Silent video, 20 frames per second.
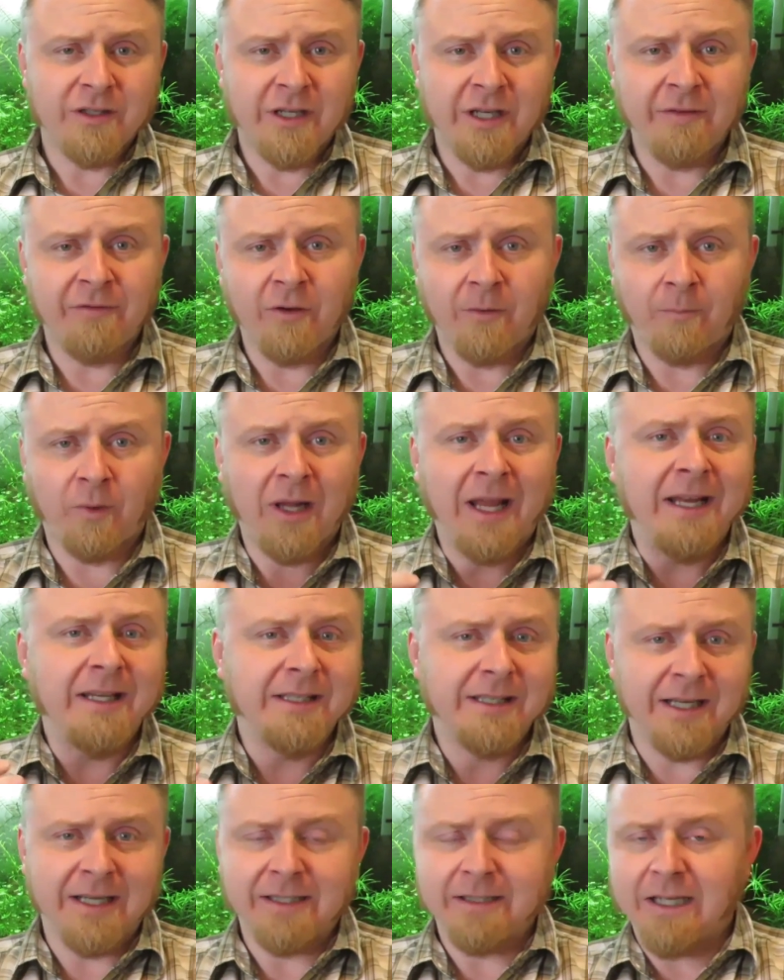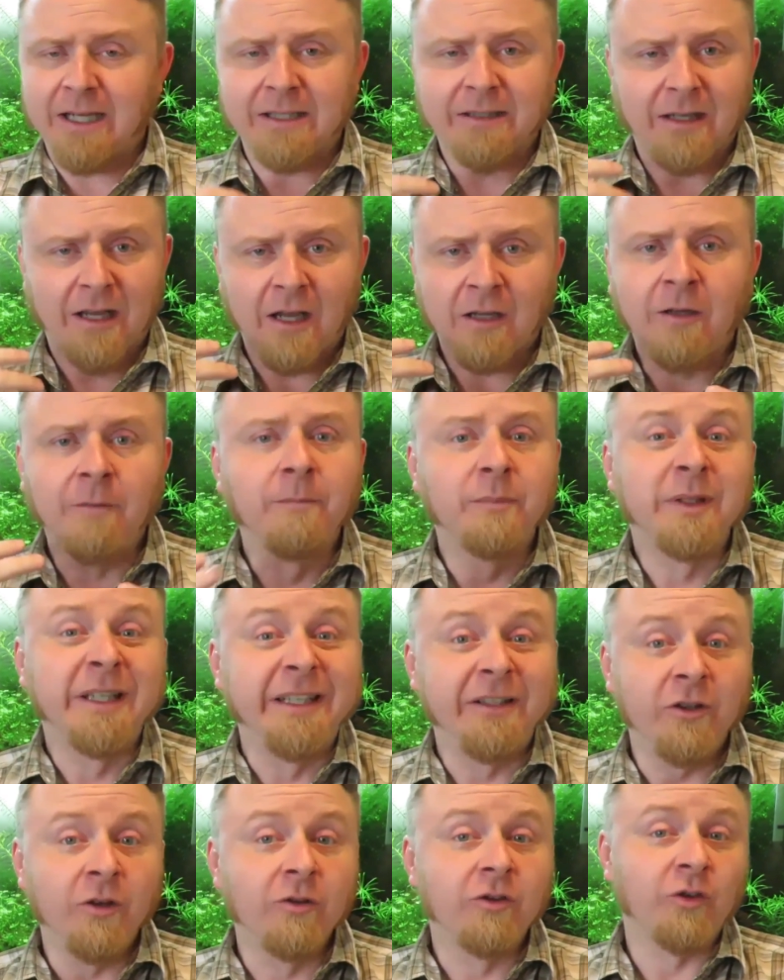to give your plant a
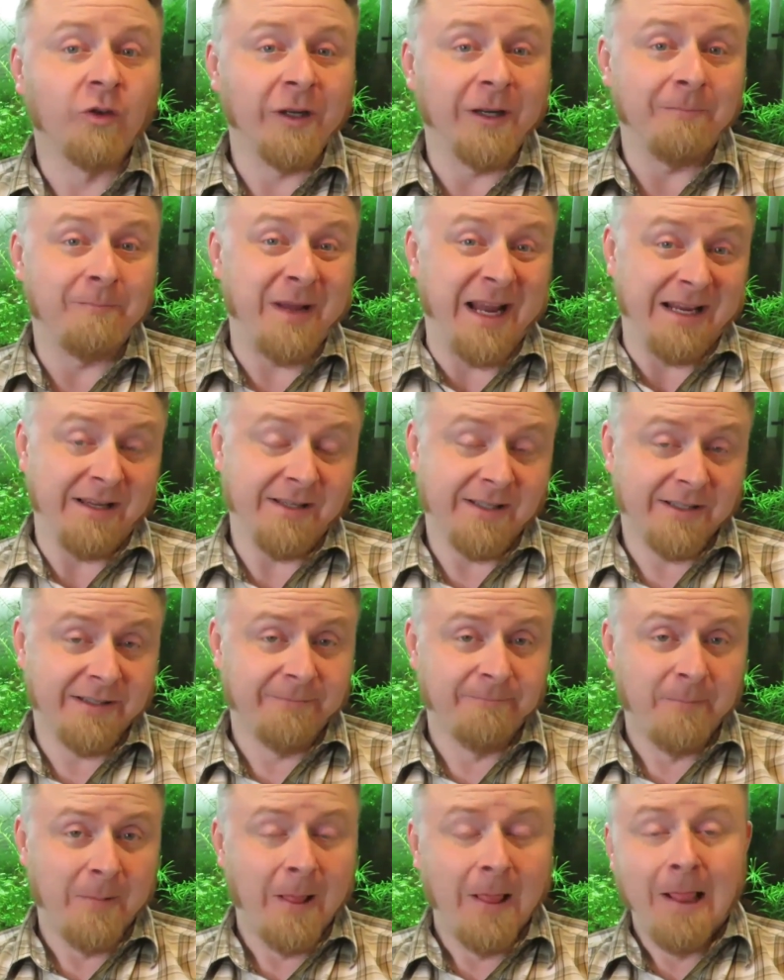complete nutrient base.